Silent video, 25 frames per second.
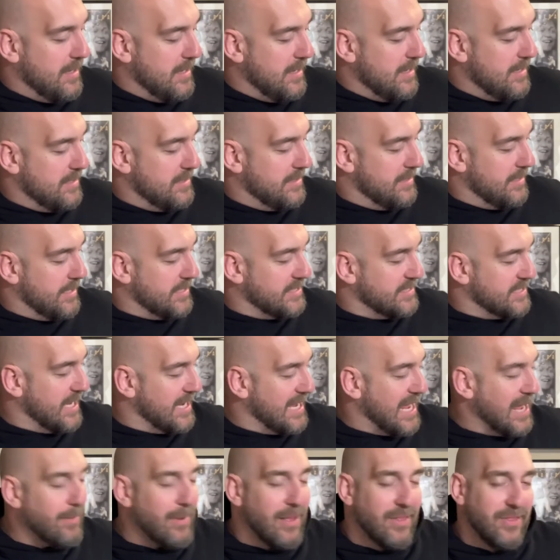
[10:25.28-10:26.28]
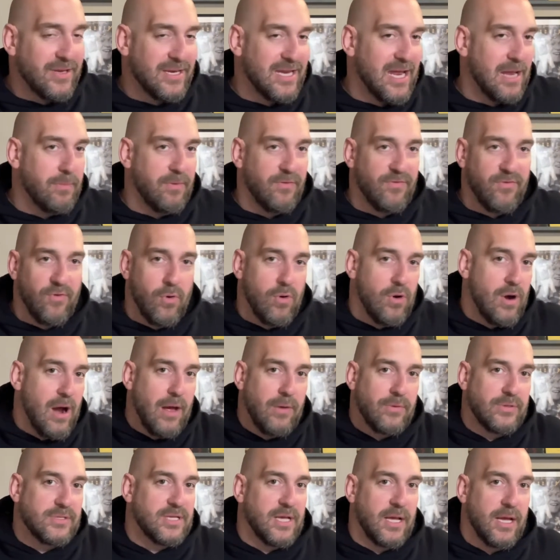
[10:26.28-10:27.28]
like I said, it came out the day before. I
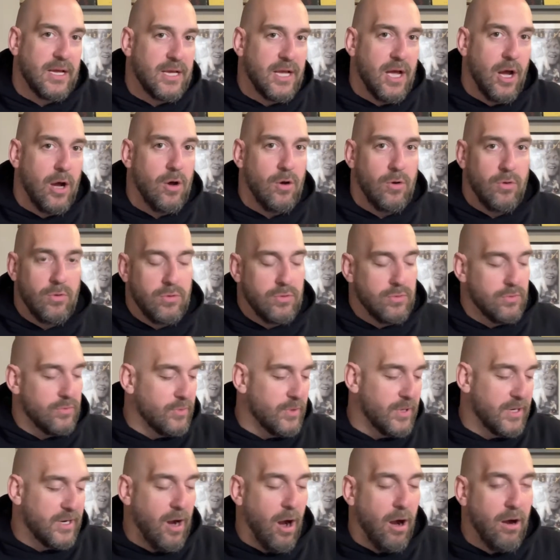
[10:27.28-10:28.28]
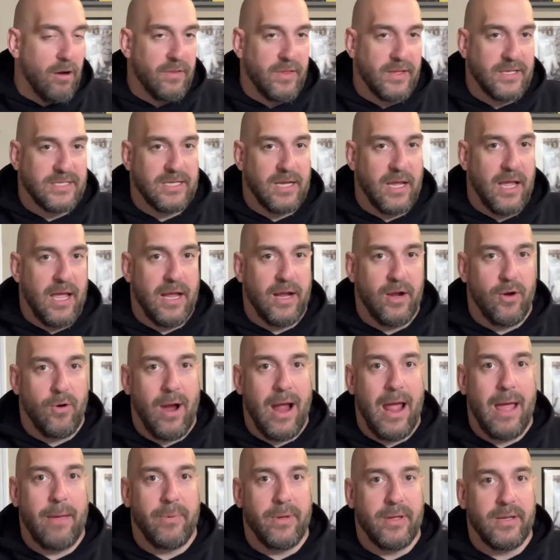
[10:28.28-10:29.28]
was gonna go regardless and
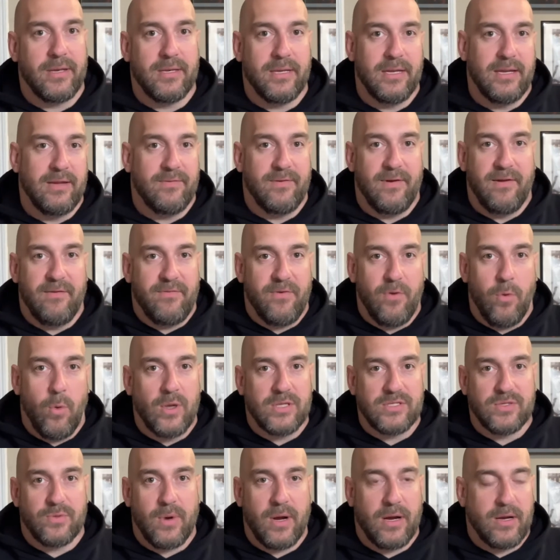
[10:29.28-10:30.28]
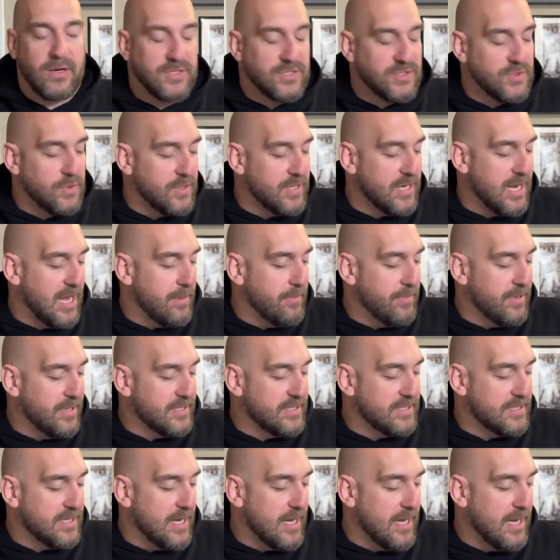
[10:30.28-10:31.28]
grab it, even if it wasn't record store day.
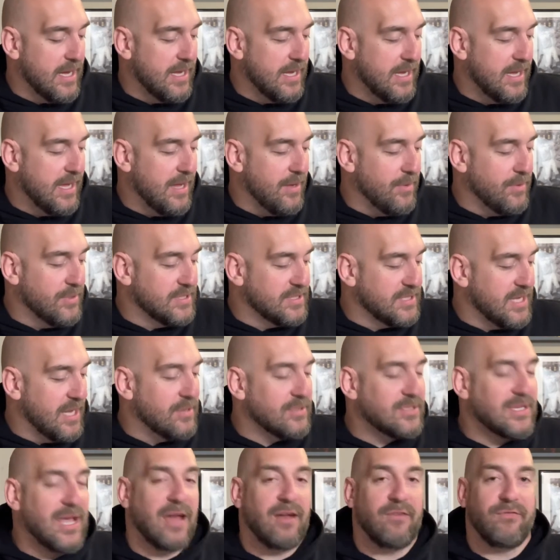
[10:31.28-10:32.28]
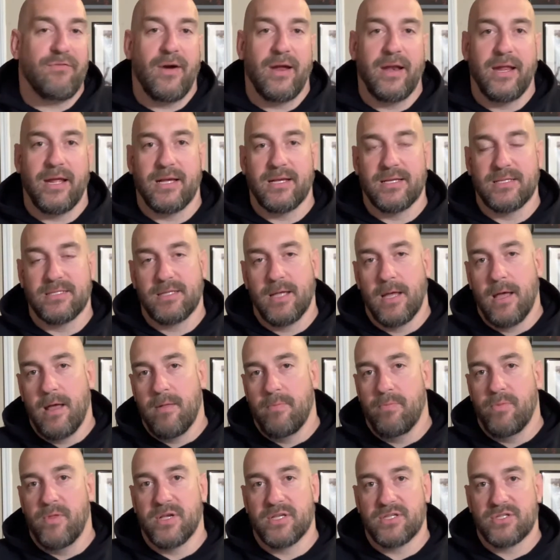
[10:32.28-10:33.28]
But it was kind of funny because
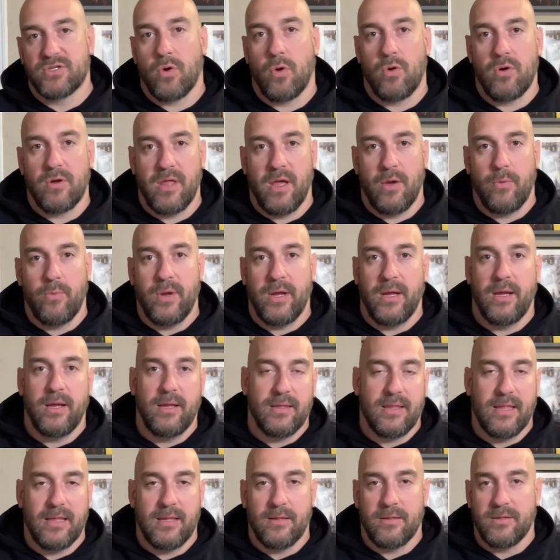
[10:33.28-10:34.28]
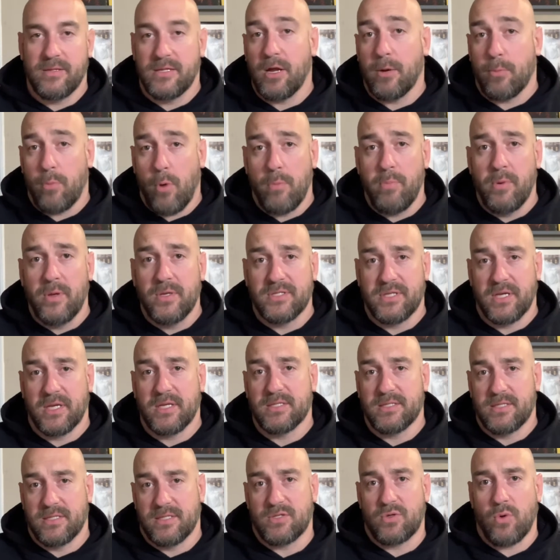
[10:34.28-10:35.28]
the store the Dearborn Music
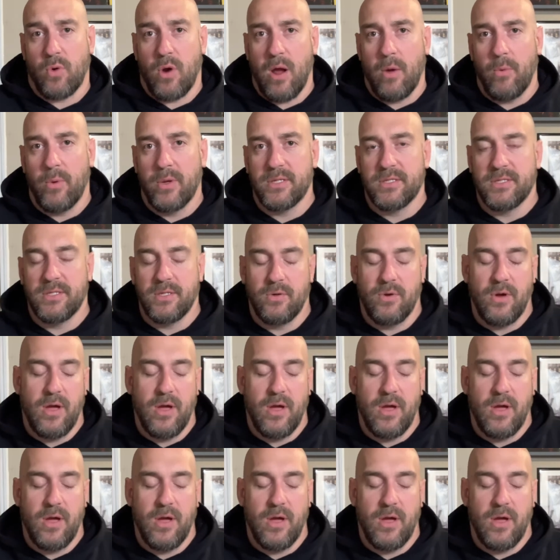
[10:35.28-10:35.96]
is the store I went to,